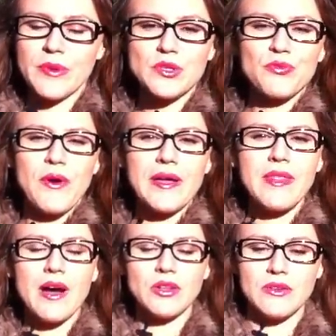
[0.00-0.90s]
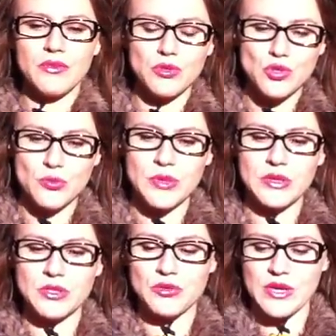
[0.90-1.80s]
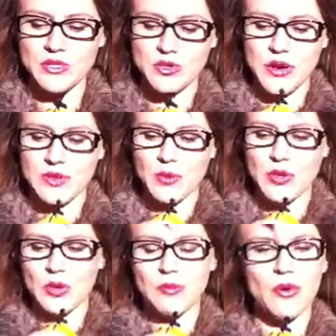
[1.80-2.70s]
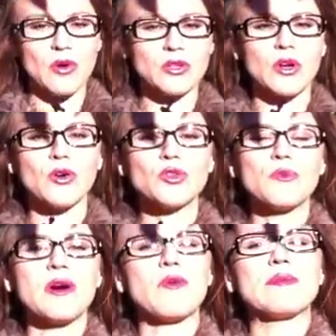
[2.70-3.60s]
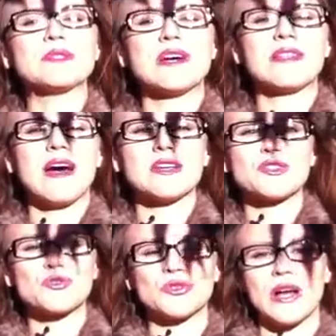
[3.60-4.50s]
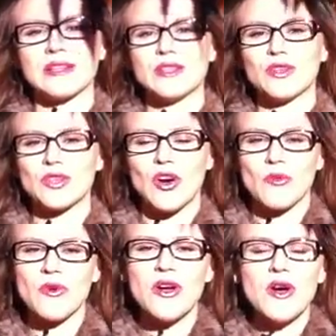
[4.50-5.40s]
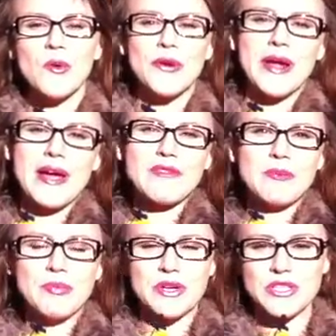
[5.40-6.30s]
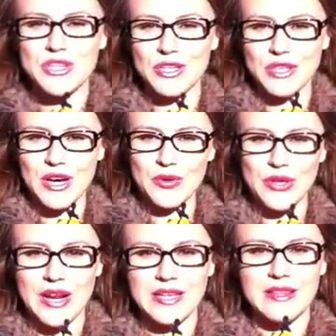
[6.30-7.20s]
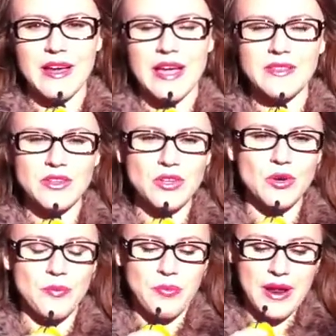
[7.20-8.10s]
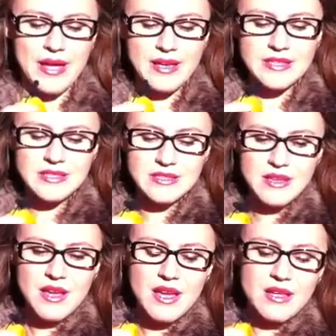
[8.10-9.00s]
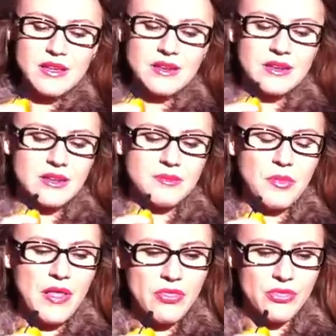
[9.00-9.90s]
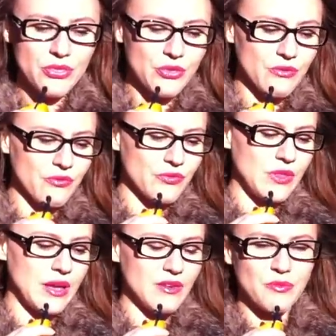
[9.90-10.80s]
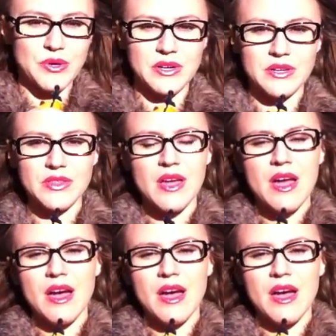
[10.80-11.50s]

And to find out if your Jupiter was retrograde when you're born, go to my website astrolada.com, where I have the birth chart calculator. Enter your place, year, month, of day of birth.